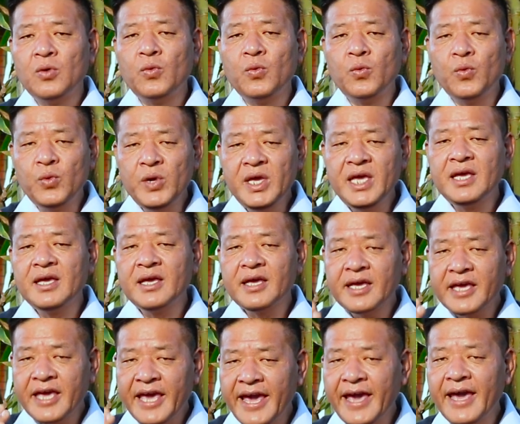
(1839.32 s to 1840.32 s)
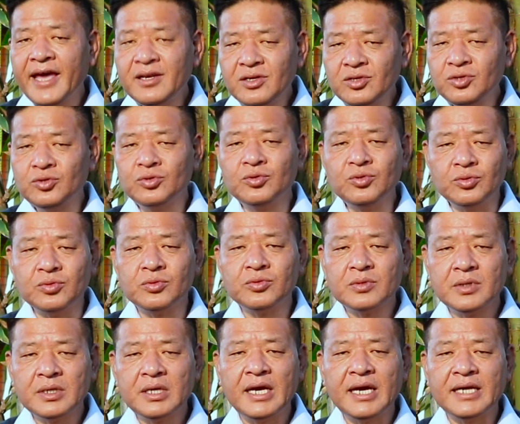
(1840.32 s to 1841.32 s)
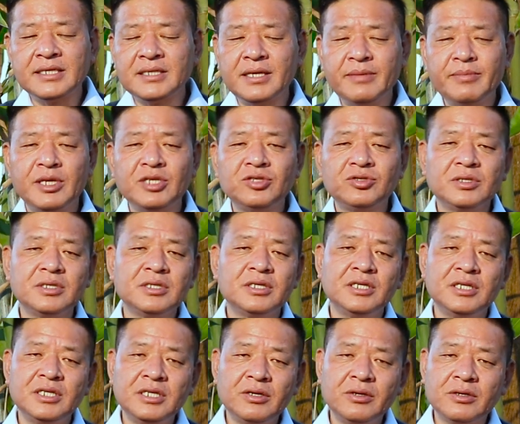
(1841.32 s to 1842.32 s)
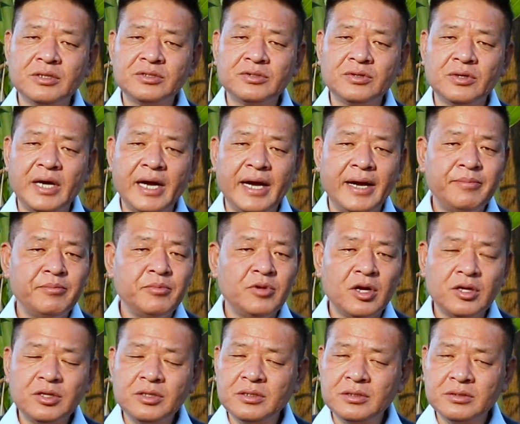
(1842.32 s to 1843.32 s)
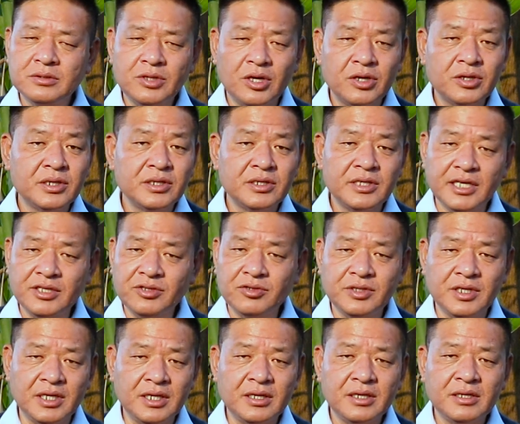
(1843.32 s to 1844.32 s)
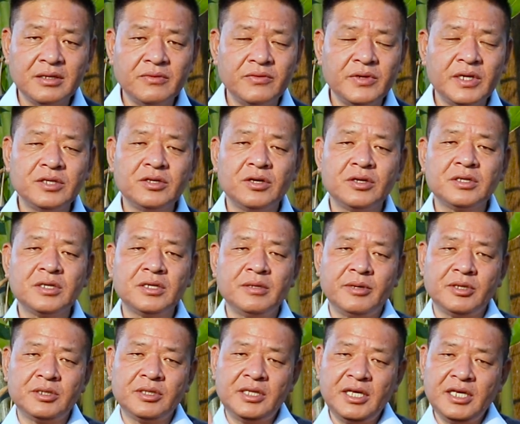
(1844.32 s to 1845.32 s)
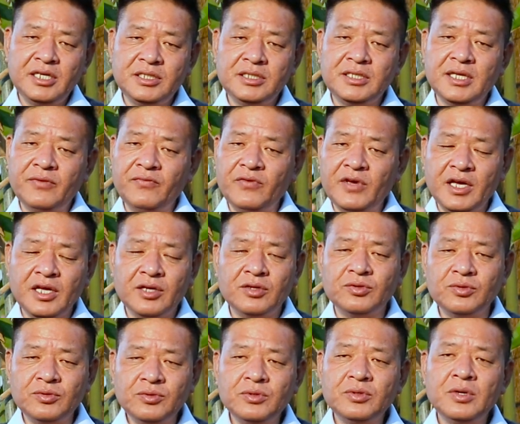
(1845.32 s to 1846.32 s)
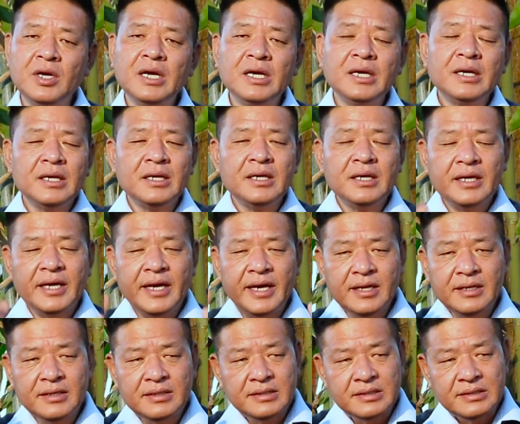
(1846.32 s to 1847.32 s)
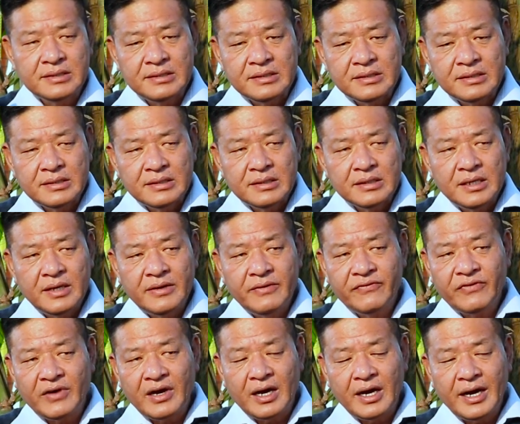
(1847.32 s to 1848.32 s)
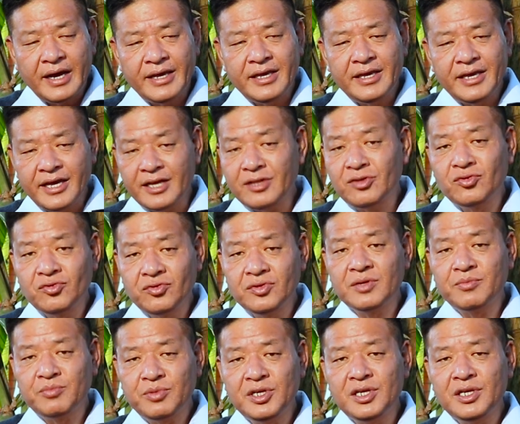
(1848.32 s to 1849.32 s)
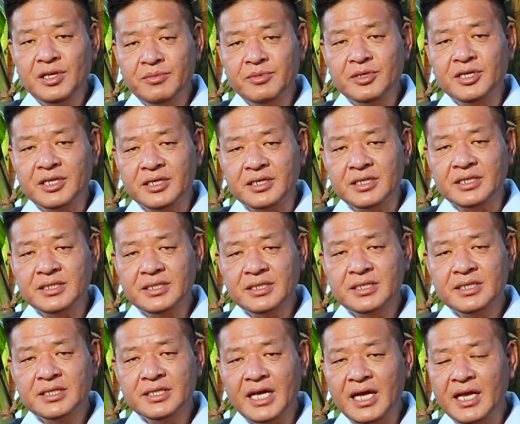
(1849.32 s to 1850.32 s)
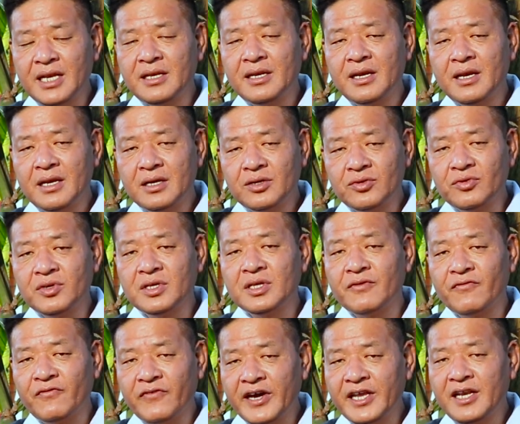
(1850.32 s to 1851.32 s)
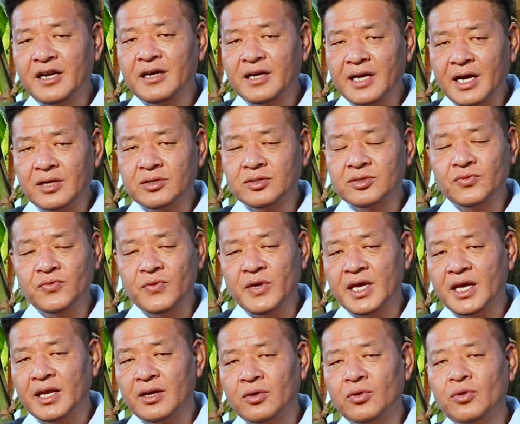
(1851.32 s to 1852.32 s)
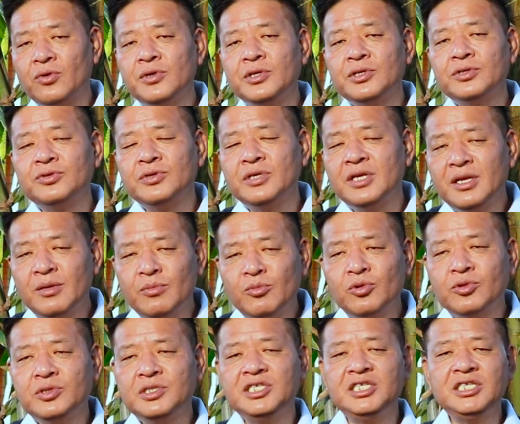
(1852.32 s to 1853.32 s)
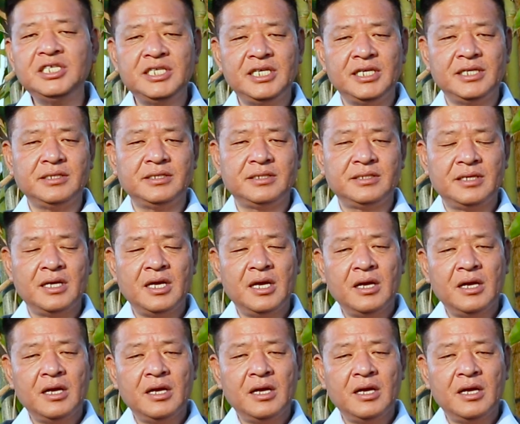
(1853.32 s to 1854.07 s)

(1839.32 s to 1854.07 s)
we can do. As I mentioned earlier, also, I'm not talking rhetoric. We're talking about things that we can do, and if I get through the preliminaries, then during the final rounds we can go into little more details,